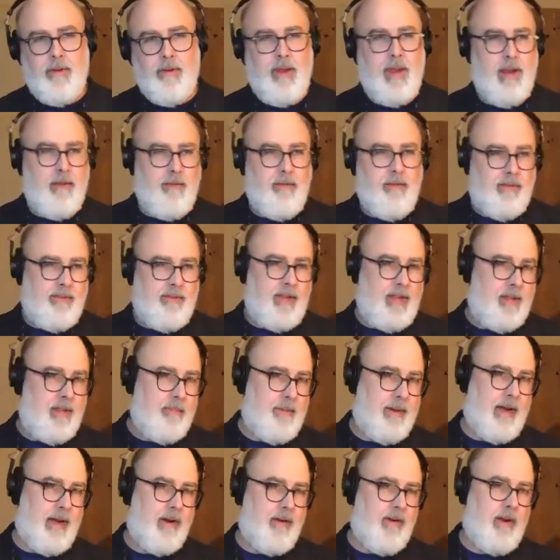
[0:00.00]
You can't even see the
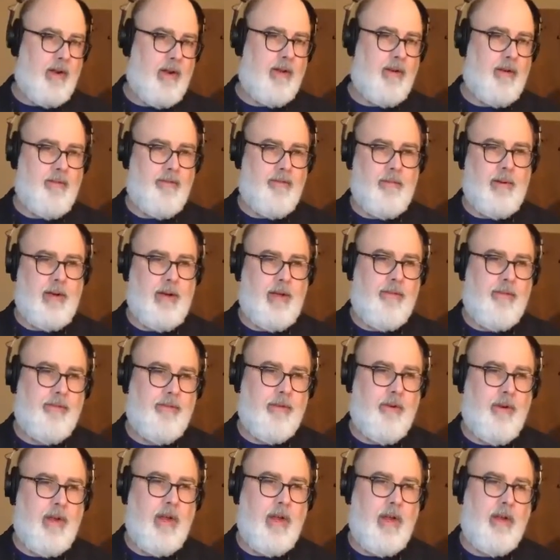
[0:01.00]
background of my
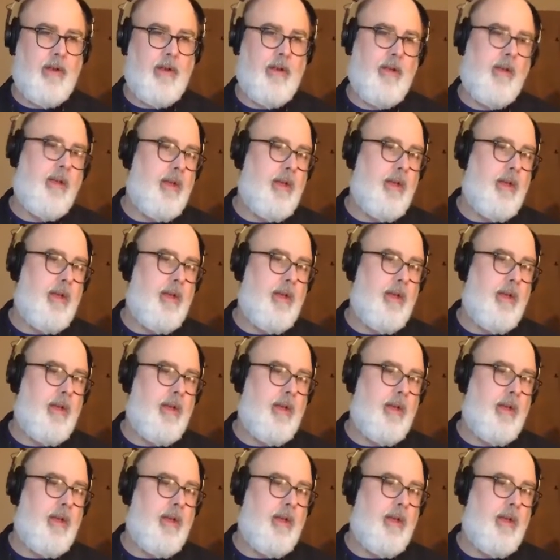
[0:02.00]
screen